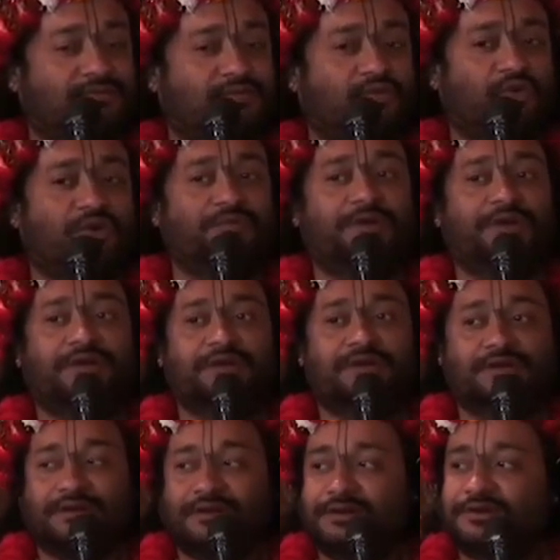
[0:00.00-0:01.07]
We'll be
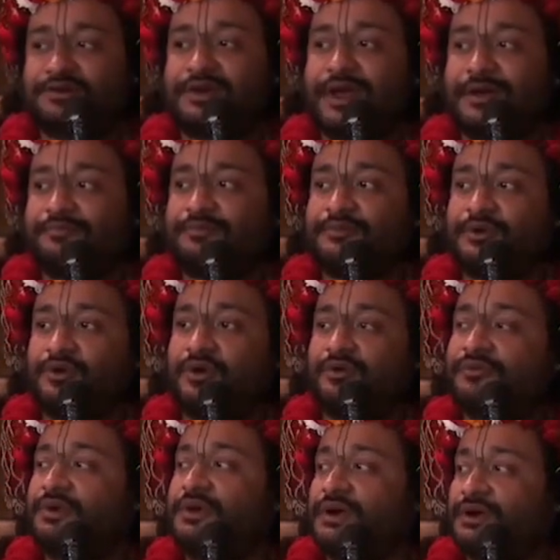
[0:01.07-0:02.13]
entrapped
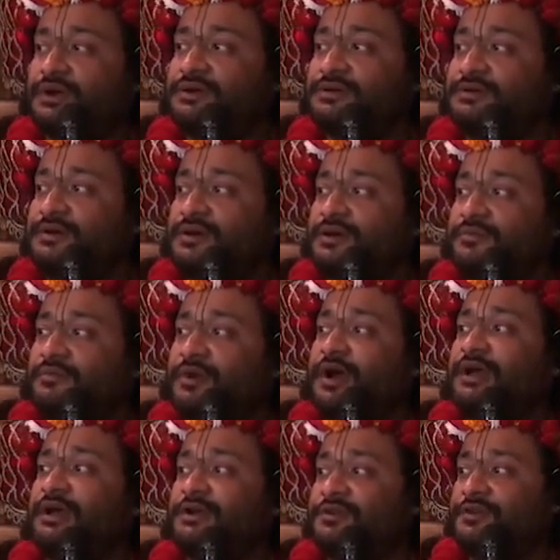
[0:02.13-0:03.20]
of our
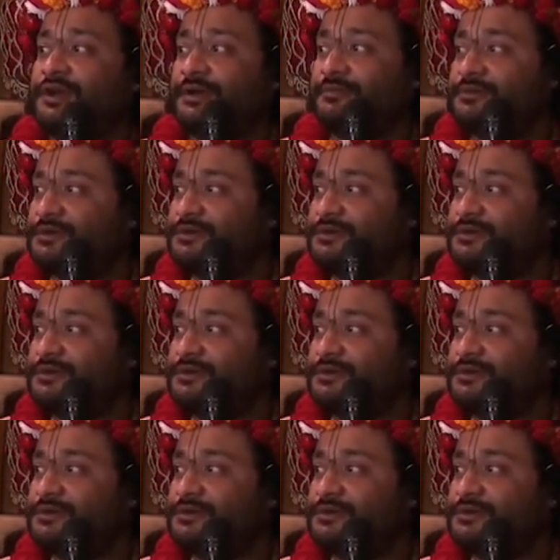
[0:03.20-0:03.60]
Maya trap.